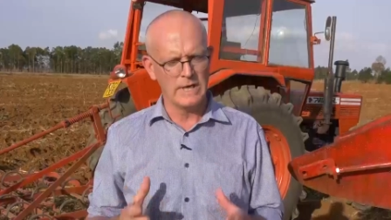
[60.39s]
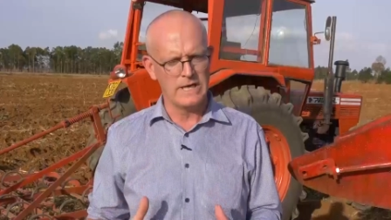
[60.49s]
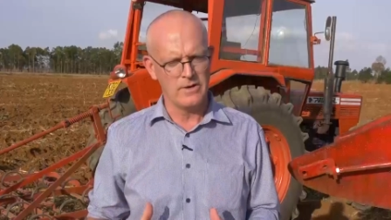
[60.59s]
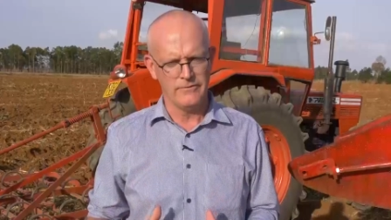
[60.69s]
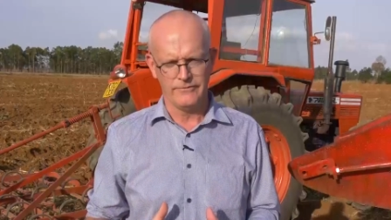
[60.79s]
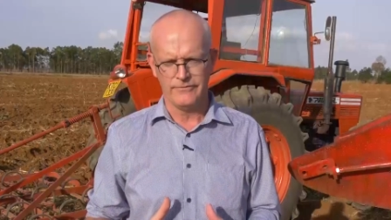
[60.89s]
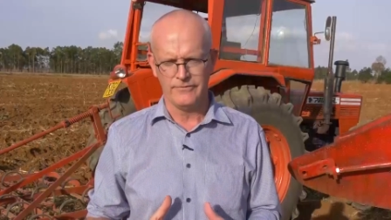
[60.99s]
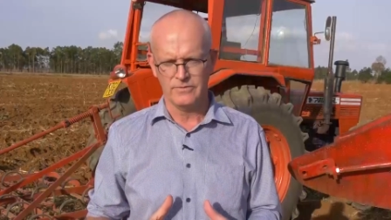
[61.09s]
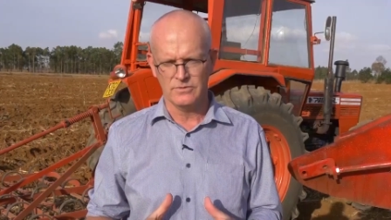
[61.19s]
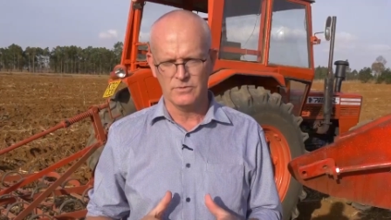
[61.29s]
way of
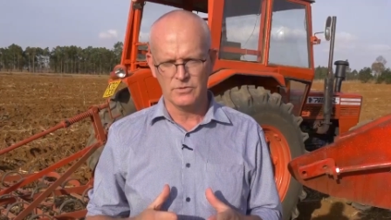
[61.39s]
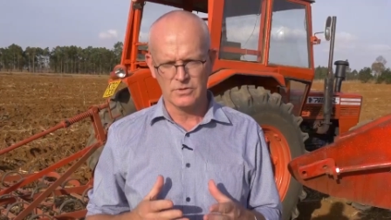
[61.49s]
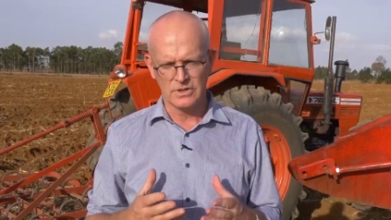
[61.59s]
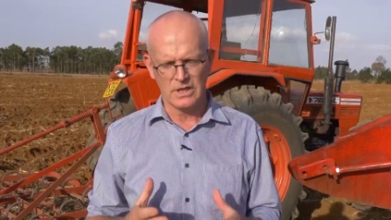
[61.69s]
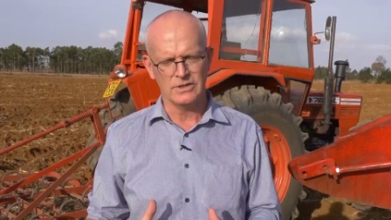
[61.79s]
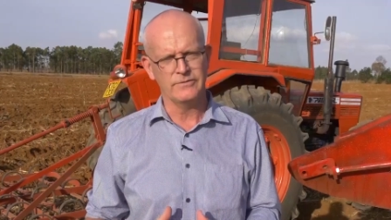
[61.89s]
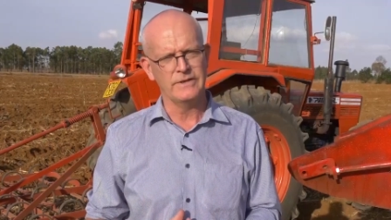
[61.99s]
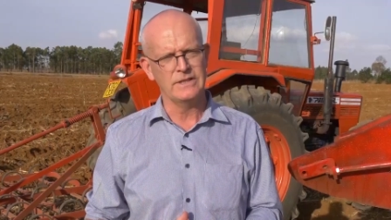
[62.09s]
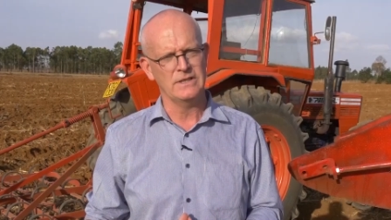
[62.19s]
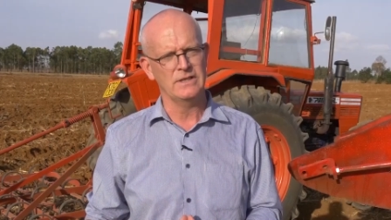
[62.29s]

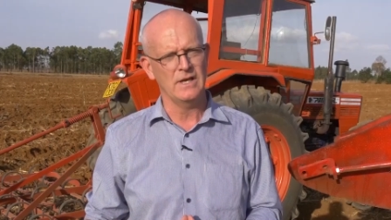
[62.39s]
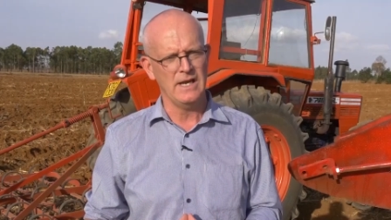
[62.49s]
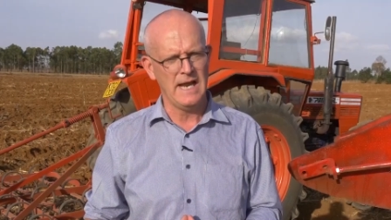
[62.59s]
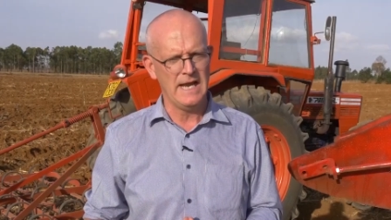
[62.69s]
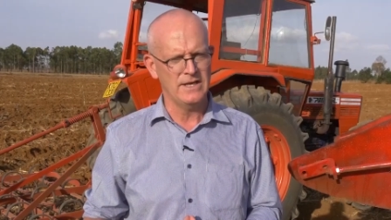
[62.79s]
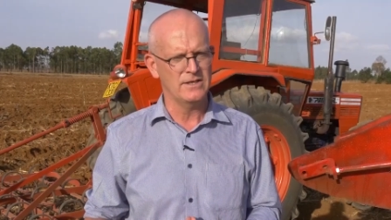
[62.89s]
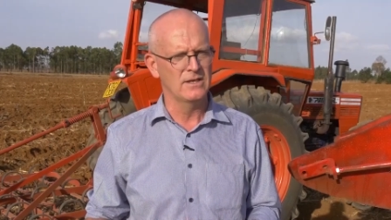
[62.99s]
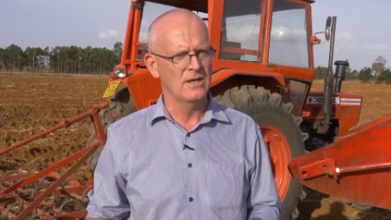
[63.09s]
cultivating the land